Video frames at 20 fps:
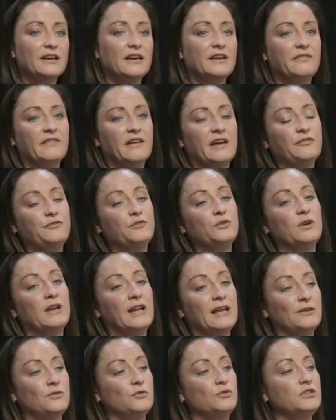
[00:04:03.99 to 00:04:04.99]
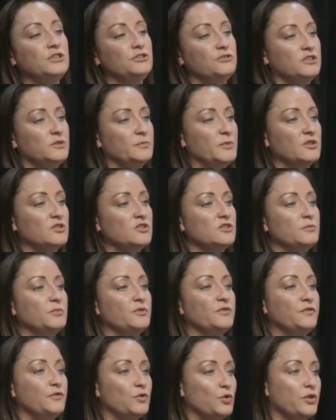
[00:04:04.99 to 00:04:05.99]
and therefore landlord is
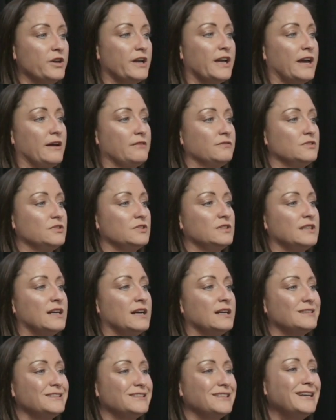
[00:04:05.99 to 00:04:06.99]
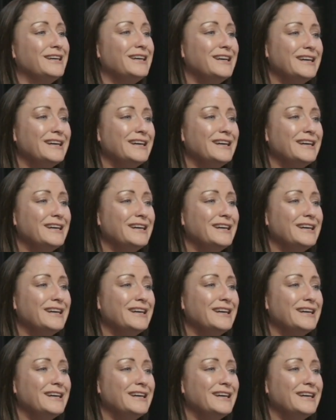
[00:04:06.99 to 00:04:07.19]
responsible for the council tax.